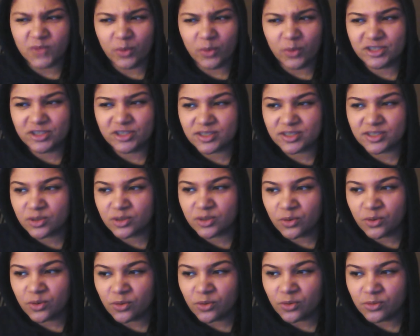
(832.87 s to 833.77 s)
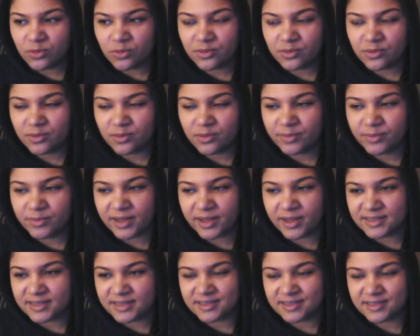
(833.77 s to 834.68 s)
Which is cool,
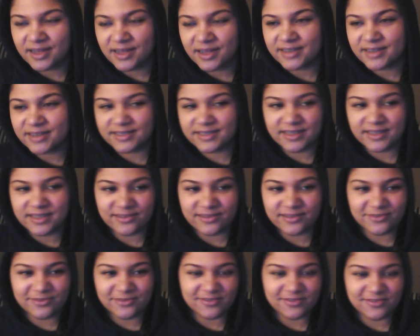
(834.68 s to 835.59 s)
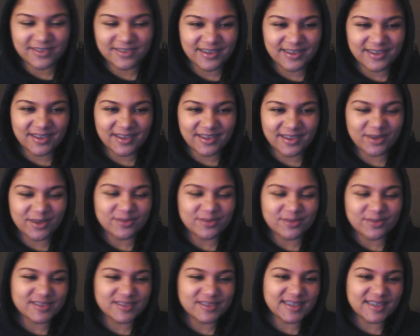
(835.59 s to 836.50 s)
because it's not as if you
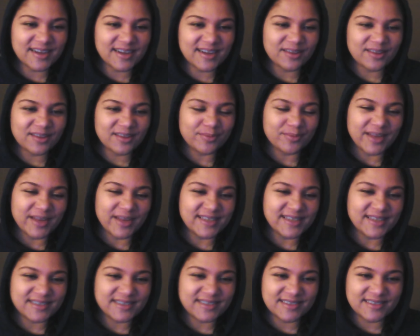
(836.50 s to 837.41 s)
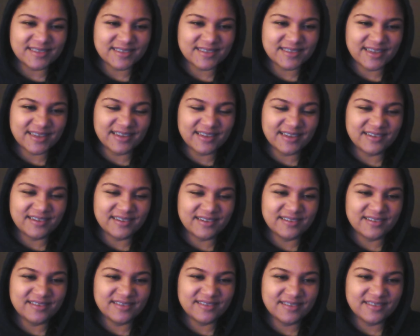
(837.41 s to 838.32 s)
don't see it other places
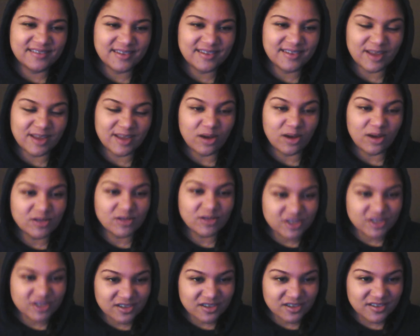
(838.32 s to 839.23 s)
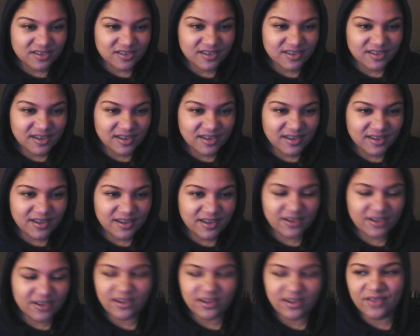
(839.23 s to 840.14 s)
in the culture.
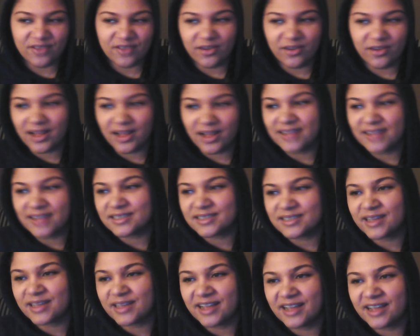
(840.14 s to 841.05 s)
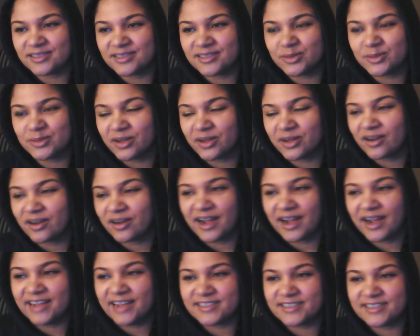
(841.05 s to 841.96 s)
You know, you have all kinds of cats doing all
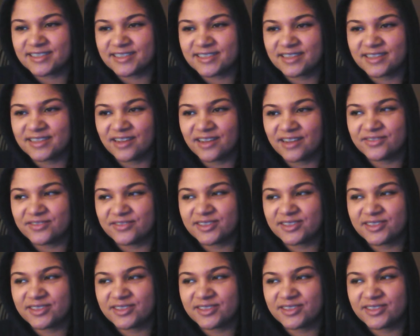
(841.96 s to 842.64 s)
kinds of stuff.